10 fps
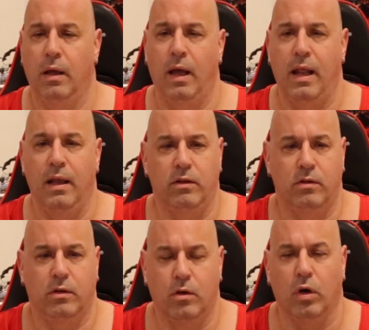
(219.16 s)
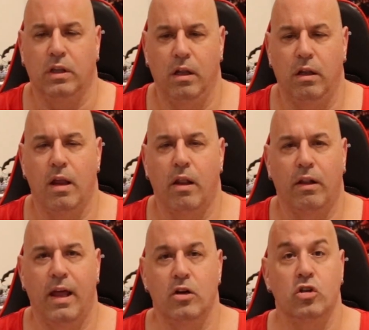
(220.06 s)
and it's cooked into the other
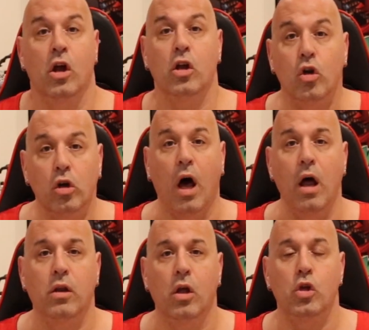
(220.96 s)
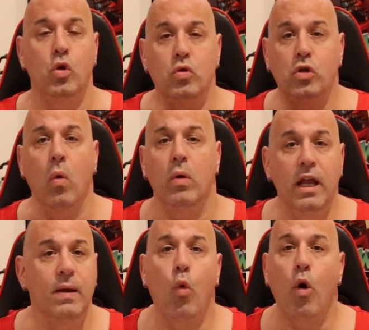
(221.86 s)
layers, you're done. You don't
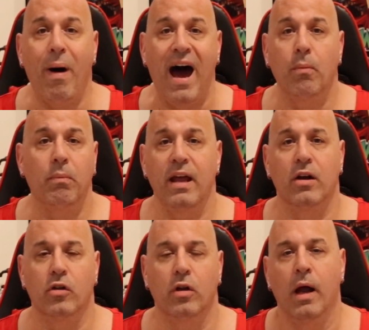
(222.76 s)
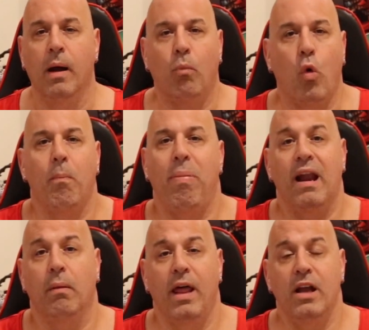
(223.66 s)
need more bottom layers. More
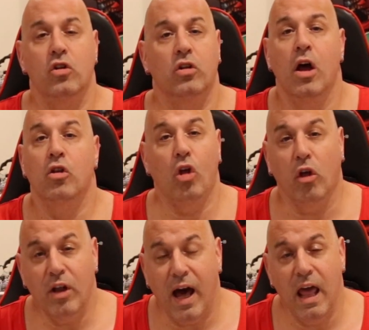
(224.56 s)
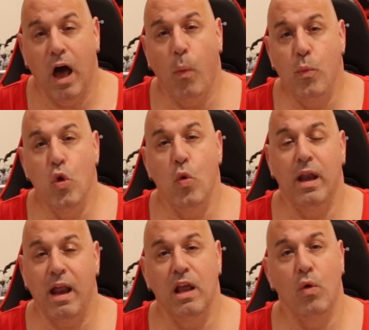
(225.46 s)
bottom layers does not help you
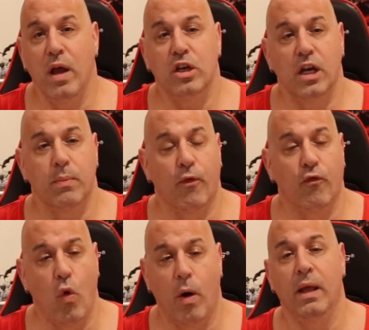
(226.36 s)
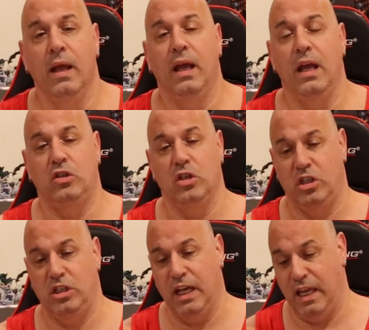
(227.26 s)
in any way, shape, or form. It's
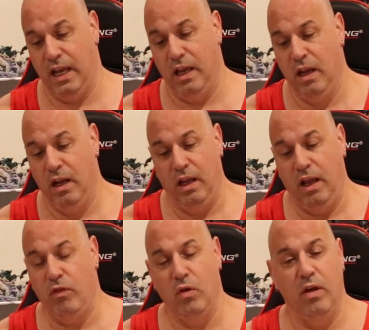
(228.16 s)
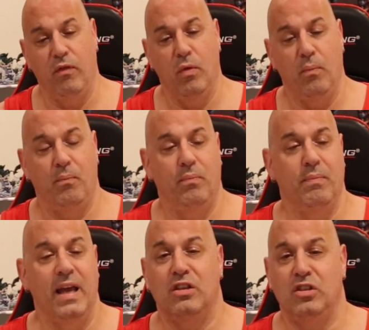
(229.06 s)
just sticking, if you
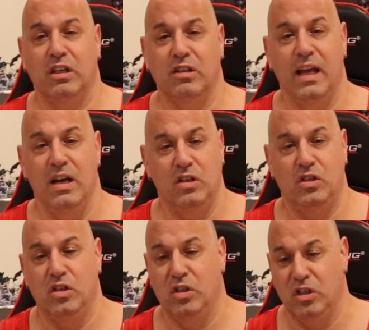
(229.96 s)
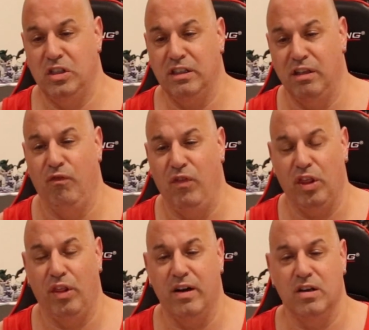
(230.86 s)
make 6 layers, just your 6th and
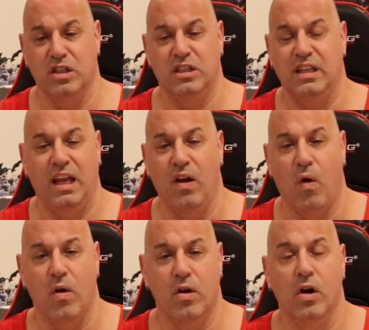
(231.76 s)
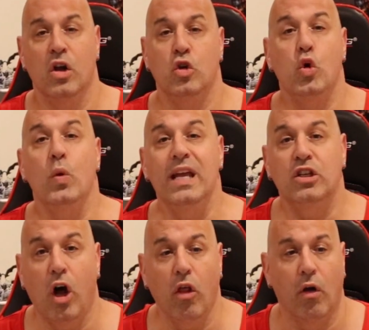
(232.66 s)
5th layer just sticking harder to
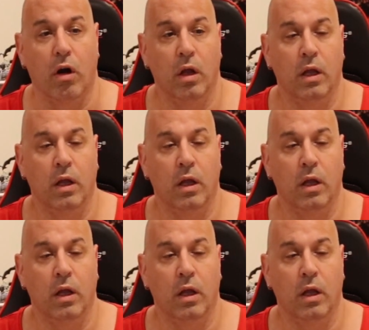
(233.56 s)
each other.